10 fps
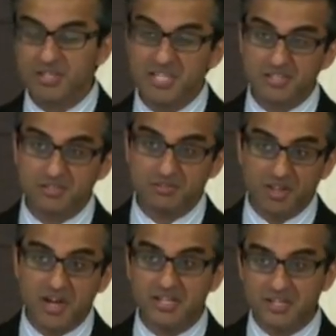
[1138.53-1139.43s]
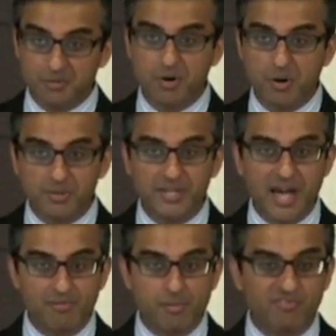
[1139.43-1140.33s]
each line can probably
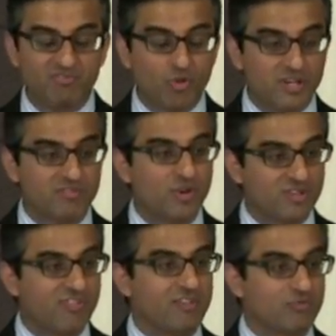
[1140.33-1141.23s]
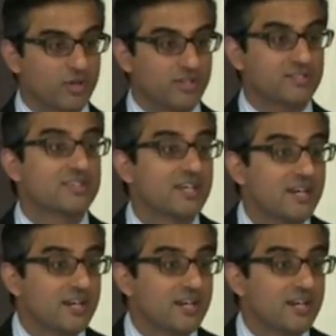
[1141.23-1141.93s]
have about 40, 45 words,